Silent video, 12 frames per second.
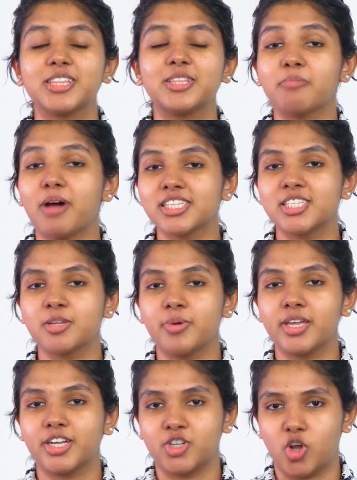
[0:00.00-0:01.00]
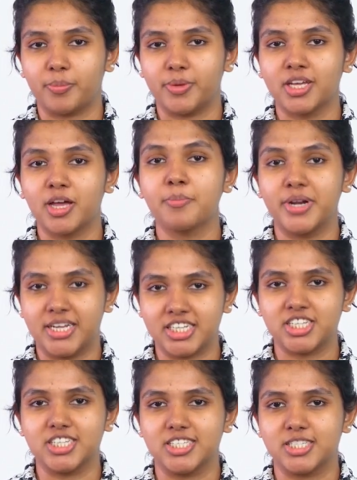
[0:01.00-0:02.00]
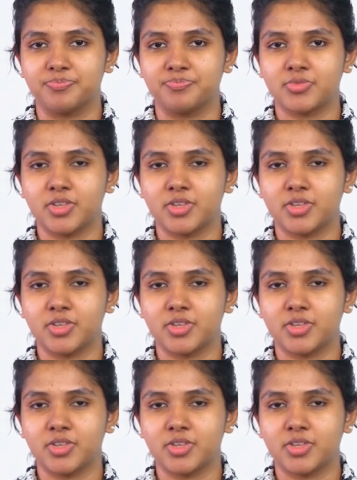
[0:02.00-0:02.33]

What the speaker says: The much debated topic, protectionism.